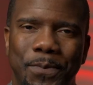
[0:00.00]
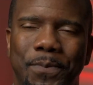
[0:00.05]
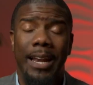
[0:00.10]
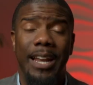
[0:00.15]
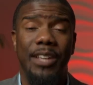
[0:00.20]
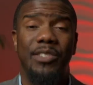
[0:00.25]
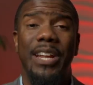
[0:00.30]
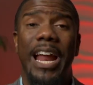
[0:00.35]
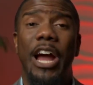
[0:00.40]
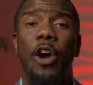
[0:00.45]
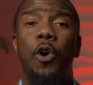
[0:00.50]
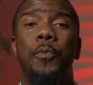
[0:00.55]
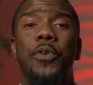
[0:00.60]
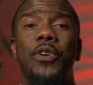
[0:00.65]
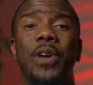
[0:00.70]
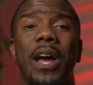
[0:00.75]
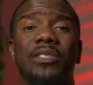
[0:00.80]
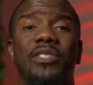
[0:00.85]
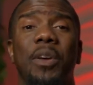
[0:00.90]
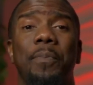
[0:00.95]
Listen, I hope you
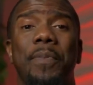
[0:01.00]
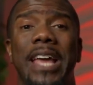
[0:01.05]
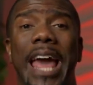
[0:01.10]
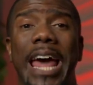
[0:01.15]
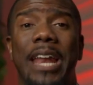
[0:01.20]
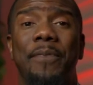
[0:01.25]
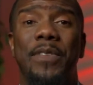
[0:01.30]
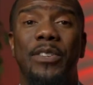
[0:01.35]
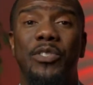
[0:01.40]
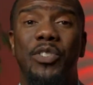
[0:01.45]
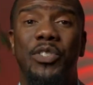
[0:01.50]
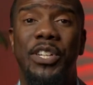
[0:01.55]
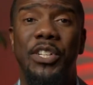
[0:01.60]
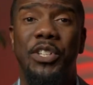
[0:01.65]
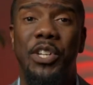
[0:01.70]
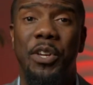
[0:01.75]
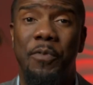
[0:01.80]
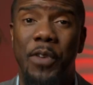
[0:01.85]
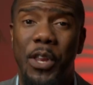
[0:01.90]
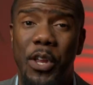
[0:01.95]
got something out of this
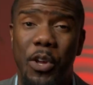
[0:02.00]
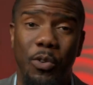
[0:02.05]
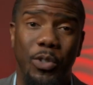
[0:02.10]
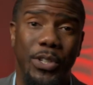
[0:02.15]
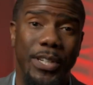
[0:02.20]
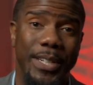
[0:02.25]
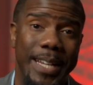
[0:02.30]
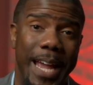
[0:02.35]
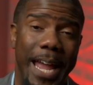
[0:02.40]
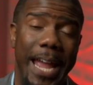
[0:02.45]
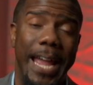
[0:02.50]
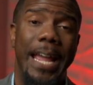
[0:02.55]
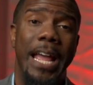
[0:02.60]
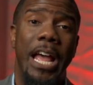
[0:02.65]
teaching video today.